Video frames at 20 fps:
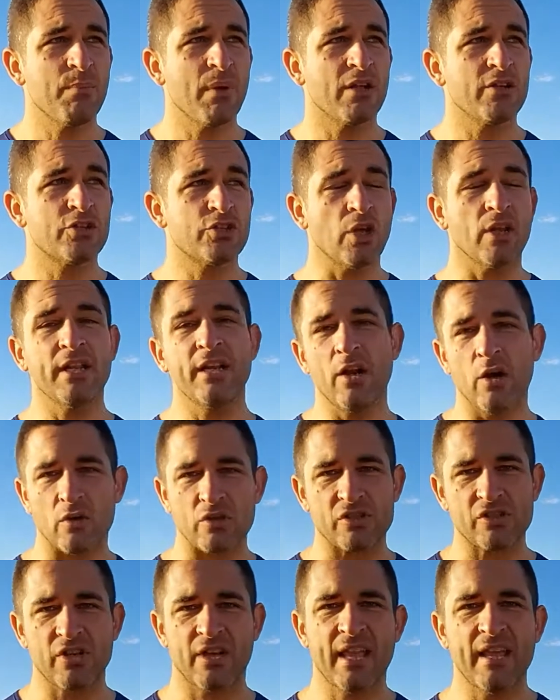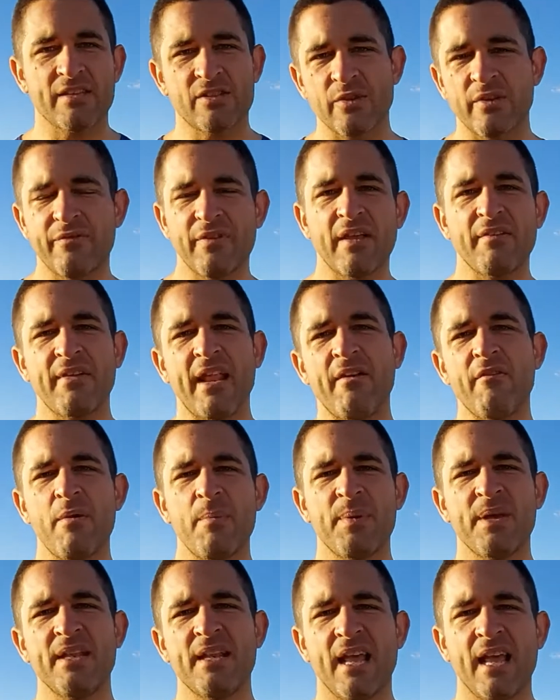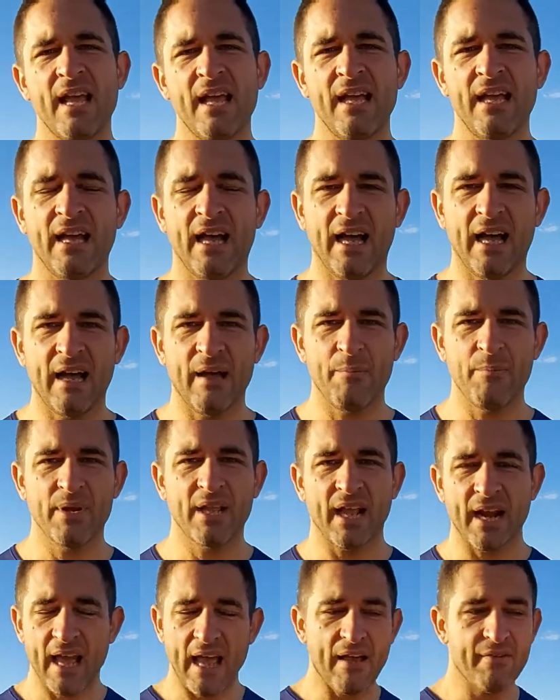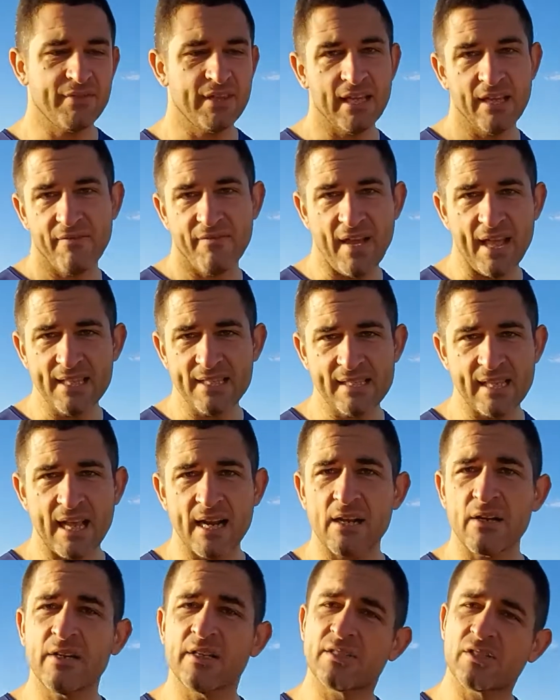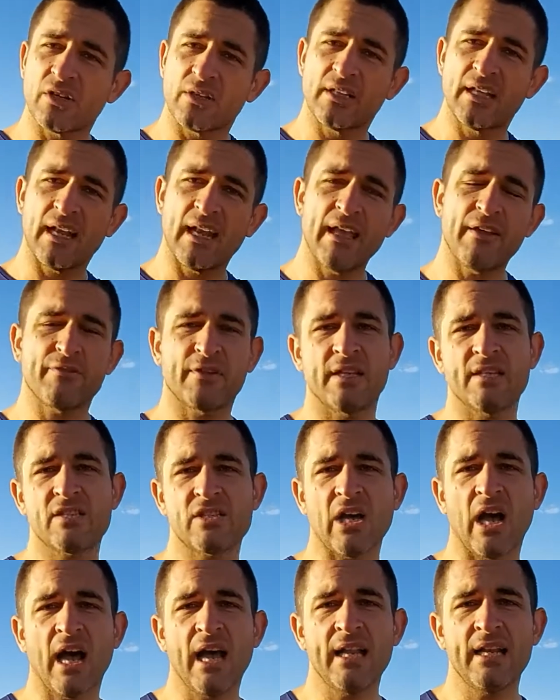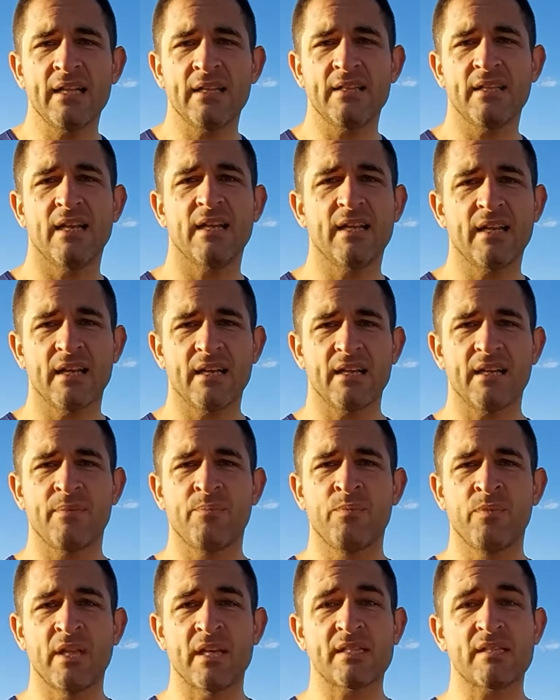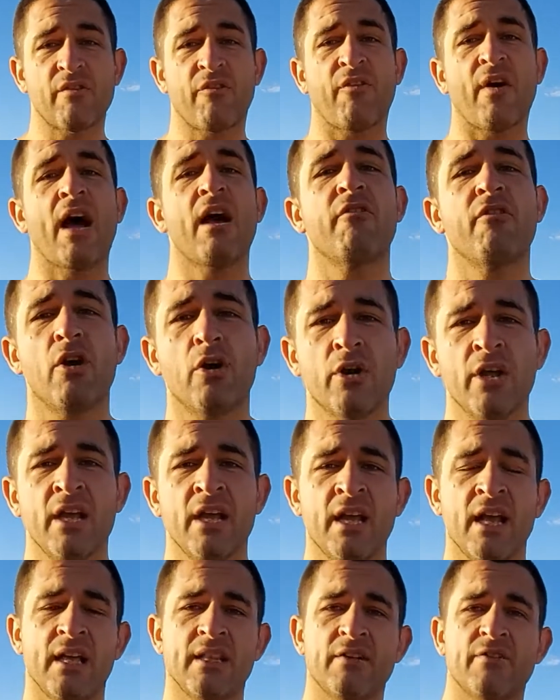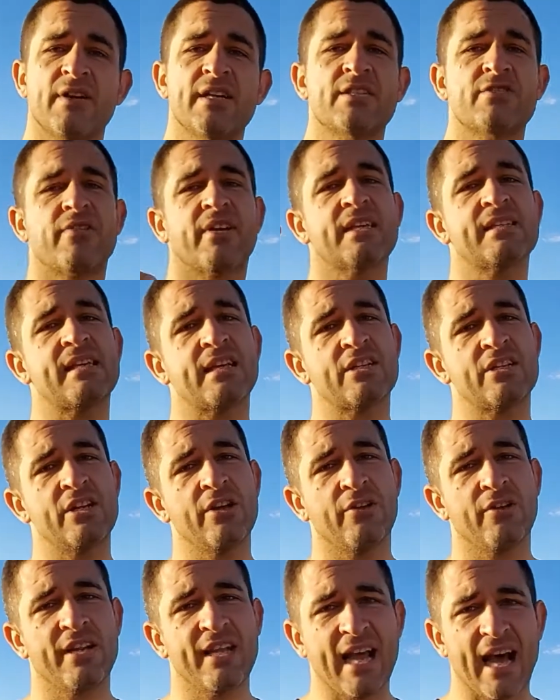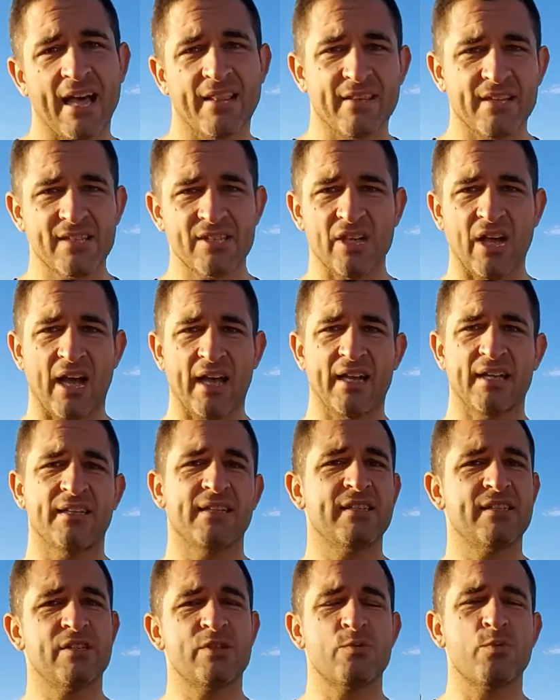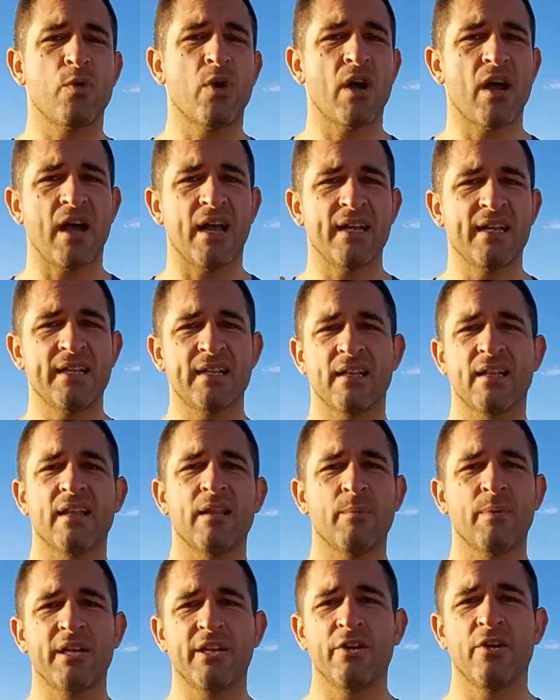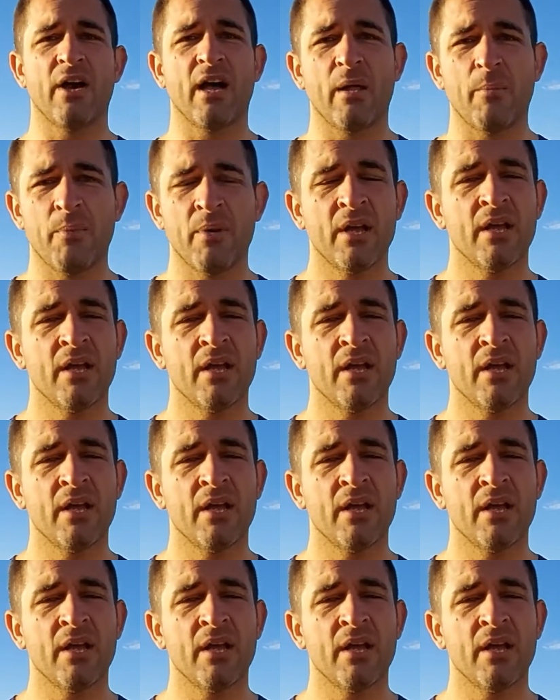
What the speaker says: Jolly Nose. Okay, so if you have never been there, we're gonna have the event center. It's on the left hand side, and then there's a fire road, and the racetrack is actually on the other side. And this is where I need a little bit your help.